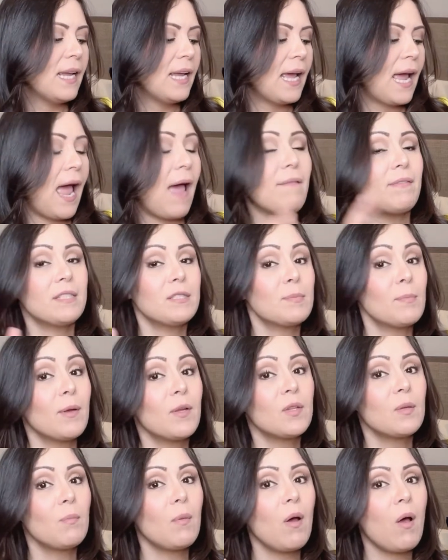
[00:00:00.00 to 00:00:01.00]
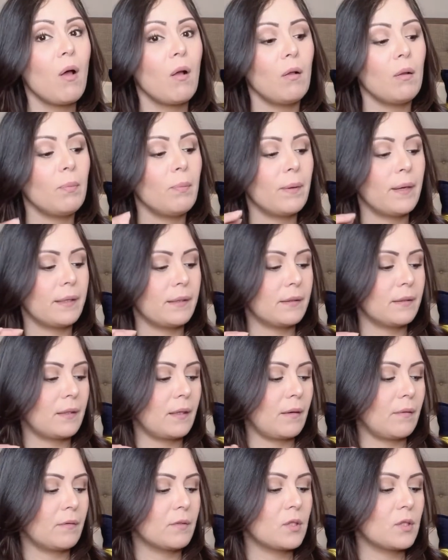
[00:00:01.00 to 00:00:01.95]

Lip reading: I haven't smelled them all, but